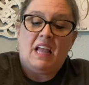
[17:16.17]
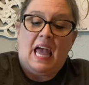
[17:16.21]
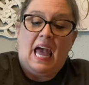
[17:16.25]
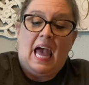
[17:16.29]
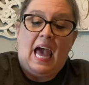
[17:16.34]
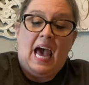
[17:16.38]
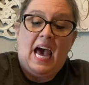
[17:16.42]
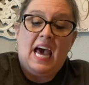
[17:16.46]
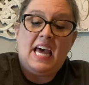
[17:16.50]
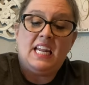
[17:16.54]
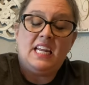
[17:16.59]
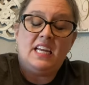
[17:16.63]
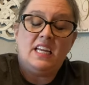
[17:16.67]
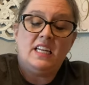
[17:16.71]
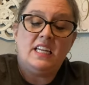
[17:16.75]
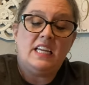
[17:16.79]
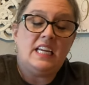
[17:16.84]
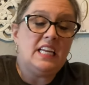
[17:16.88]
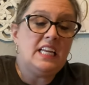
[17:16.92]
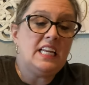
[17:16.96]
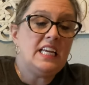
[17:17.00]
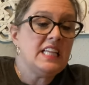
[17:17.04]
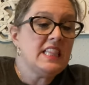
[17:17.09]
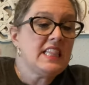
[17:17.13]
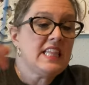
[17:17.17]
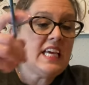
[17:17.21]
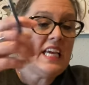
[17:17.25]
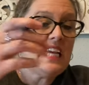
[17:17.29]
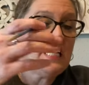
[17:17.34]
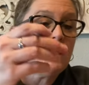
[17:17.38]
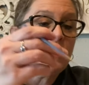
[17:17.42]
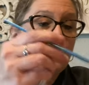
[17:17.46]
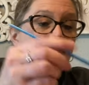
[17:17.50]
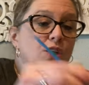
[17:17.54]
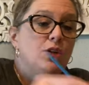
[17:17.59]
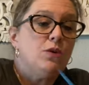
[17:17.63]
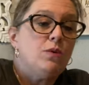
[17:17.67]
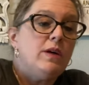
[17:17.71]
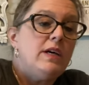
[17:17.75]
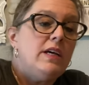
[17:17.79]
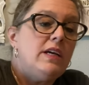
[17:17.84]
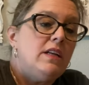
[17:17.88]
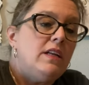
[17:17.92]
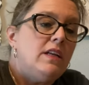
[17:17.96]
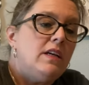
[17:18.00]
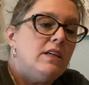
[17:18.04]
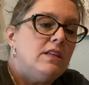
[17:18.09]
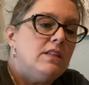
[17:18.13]
added anything to
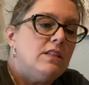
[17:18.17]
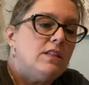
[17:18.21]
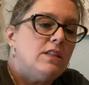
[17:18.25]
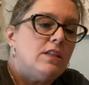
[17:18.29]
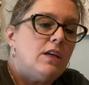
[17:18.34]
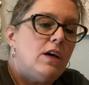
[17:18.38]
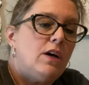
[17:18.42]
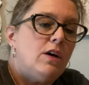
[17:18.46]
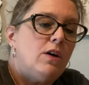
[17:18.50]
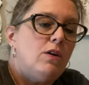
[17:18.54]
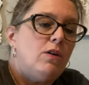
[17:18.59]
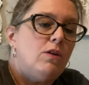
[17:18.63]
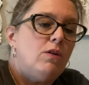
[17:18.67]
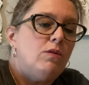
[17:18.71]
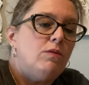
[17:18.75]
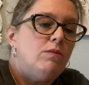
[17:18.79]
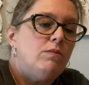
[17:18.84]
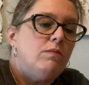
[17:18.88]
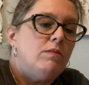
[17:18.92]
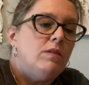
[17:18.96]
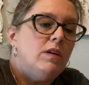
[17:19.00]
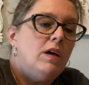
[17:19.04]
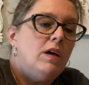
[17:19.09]
it. So